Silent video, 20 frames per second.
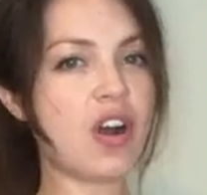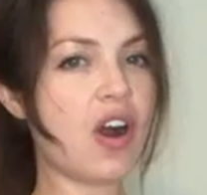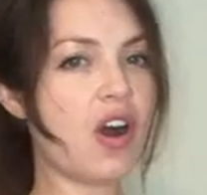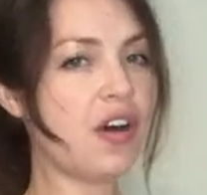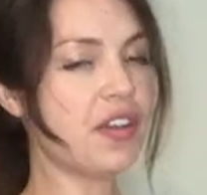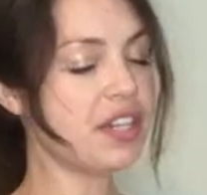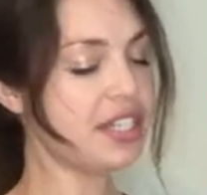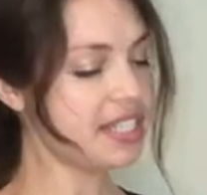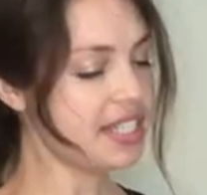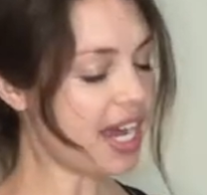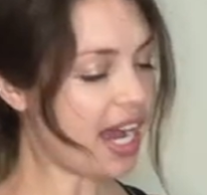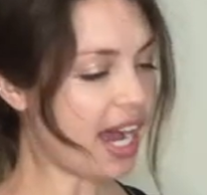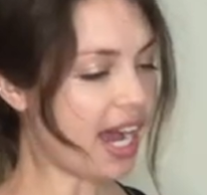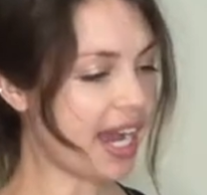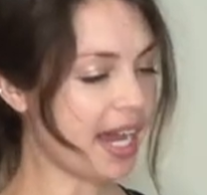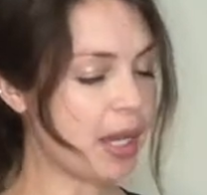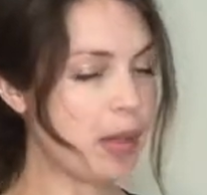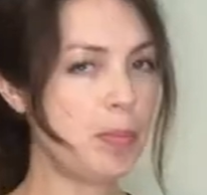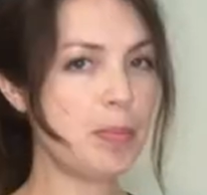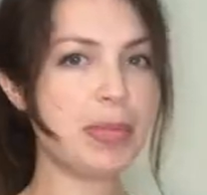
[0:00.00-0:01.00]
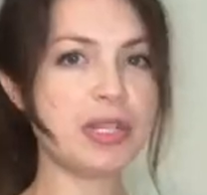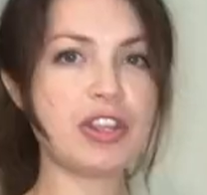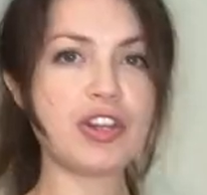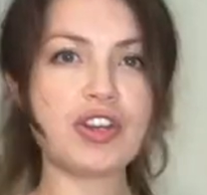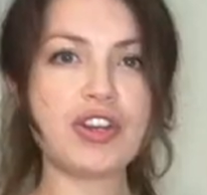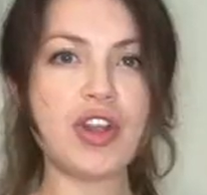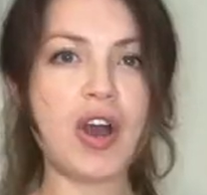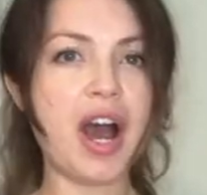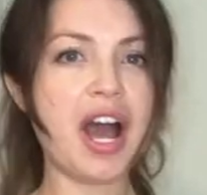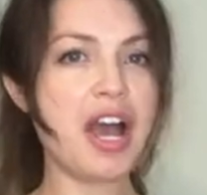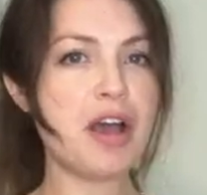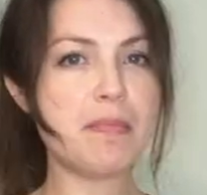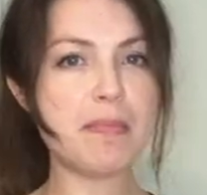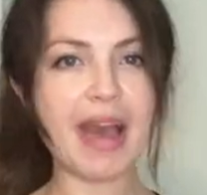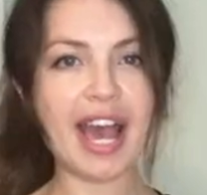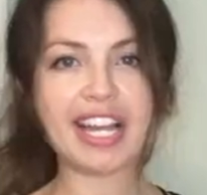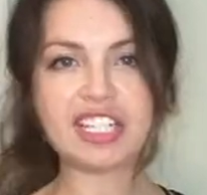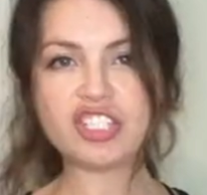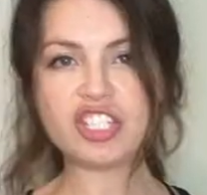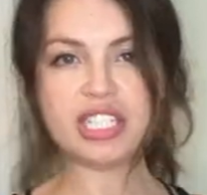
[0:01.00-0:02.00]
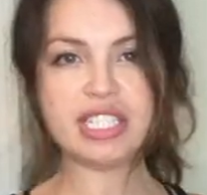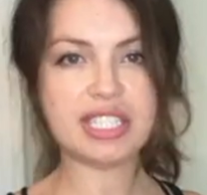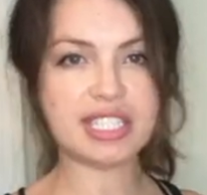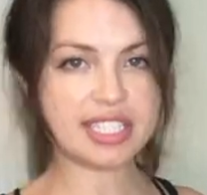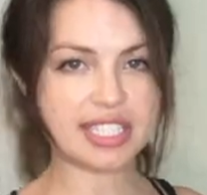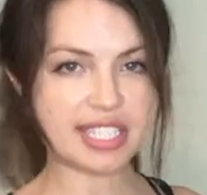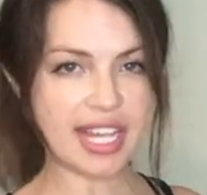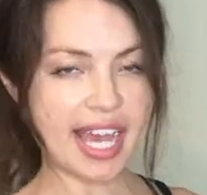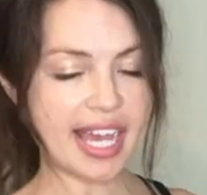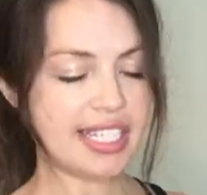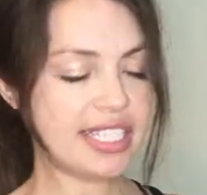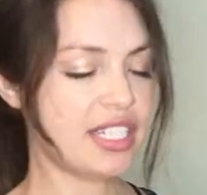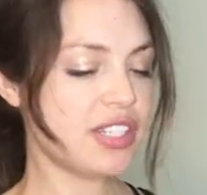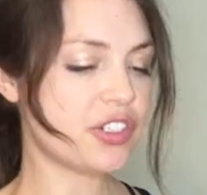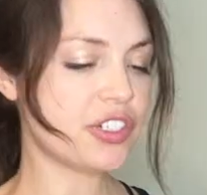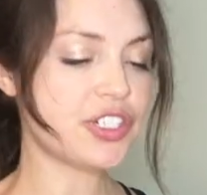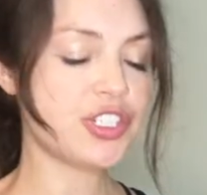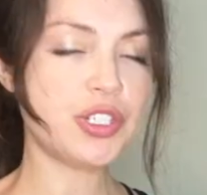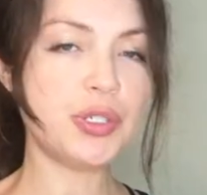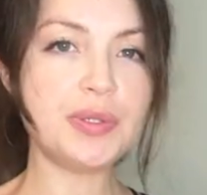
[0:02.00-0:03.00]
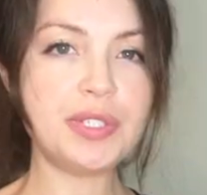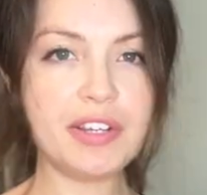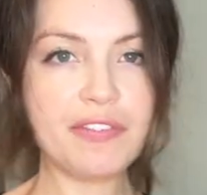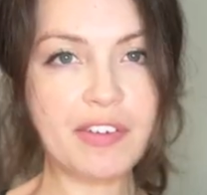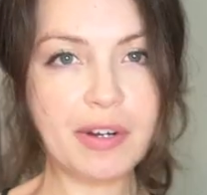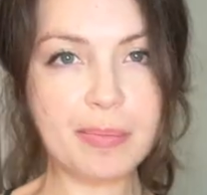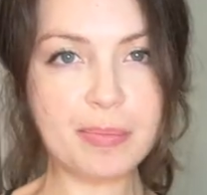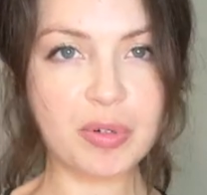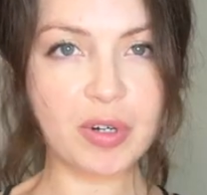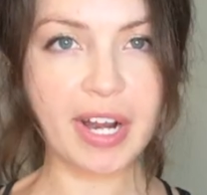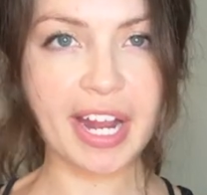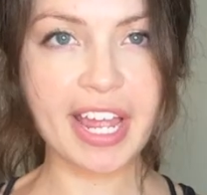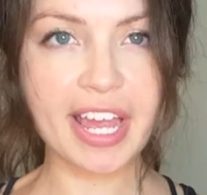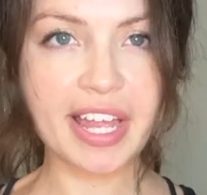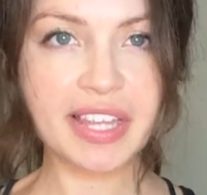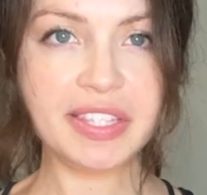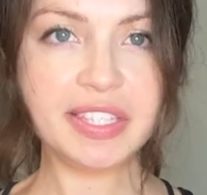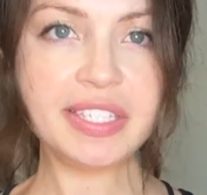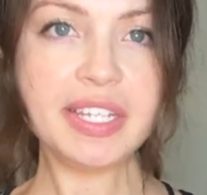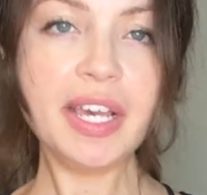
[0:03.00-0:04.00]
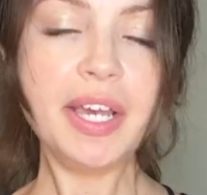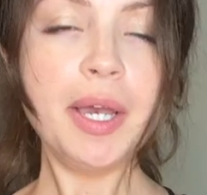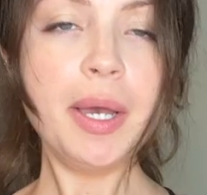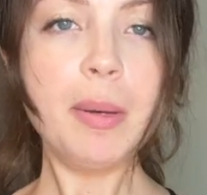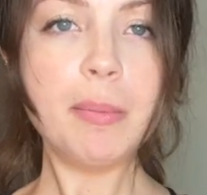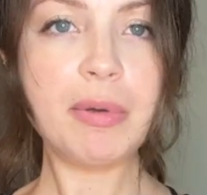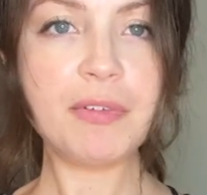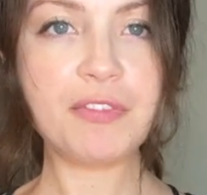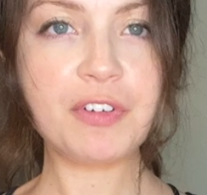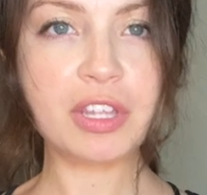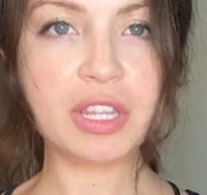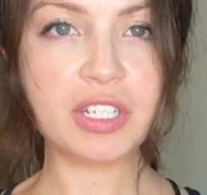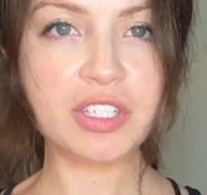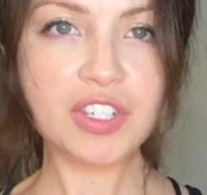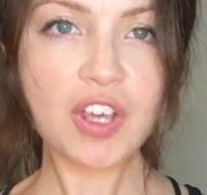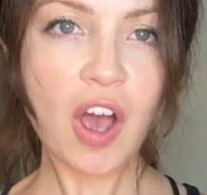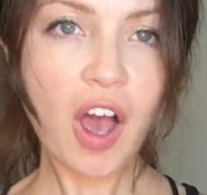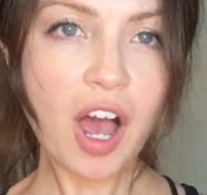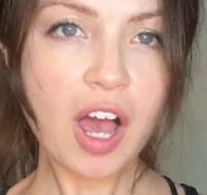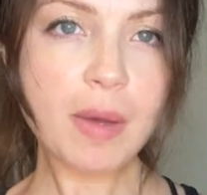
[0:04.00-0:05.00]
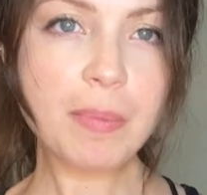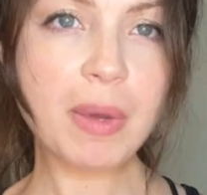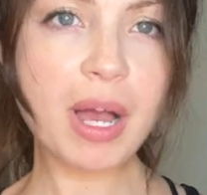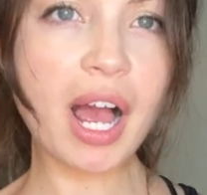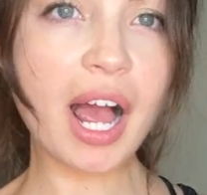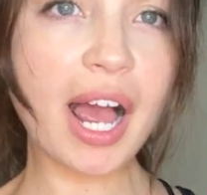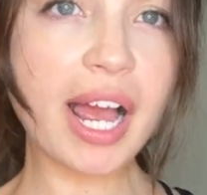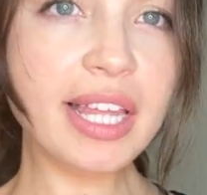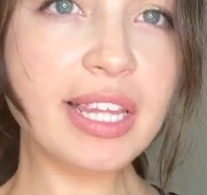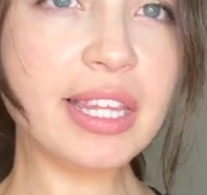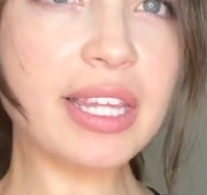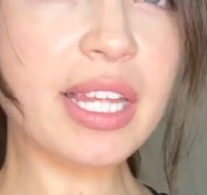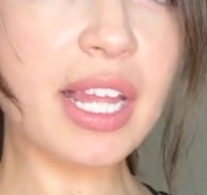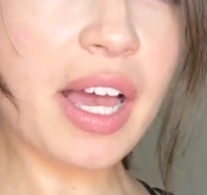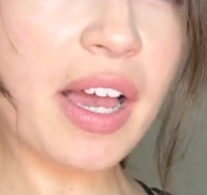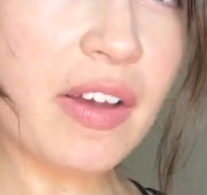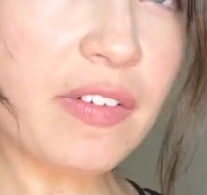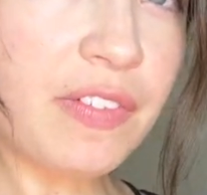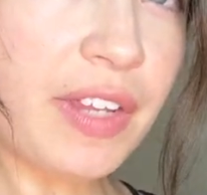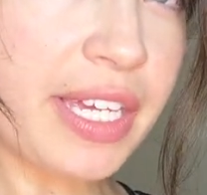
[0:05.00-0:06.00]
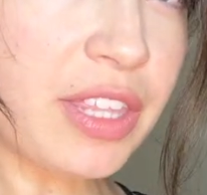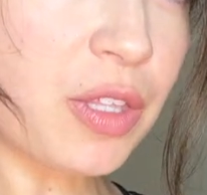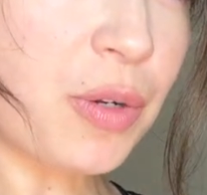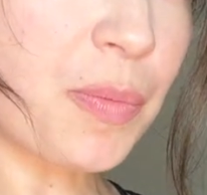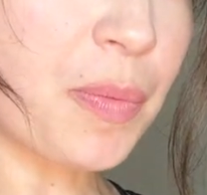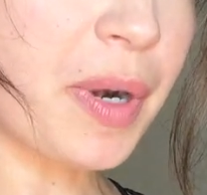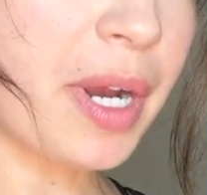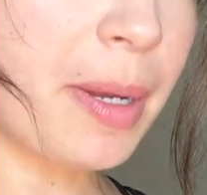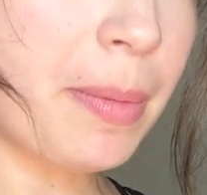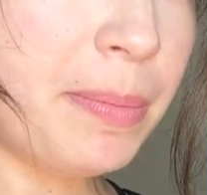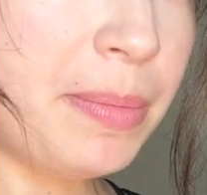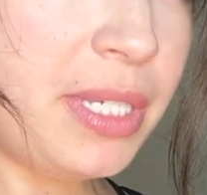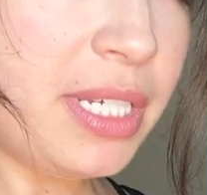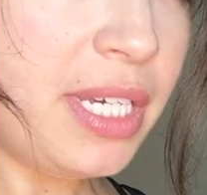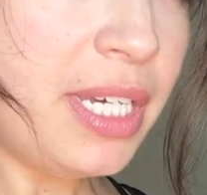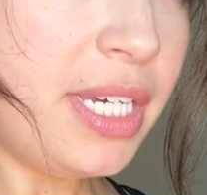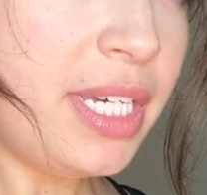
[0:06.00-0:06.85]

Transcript: all the time, but they're not a matching set. They're two different brands. But for the top, I love like the ribbed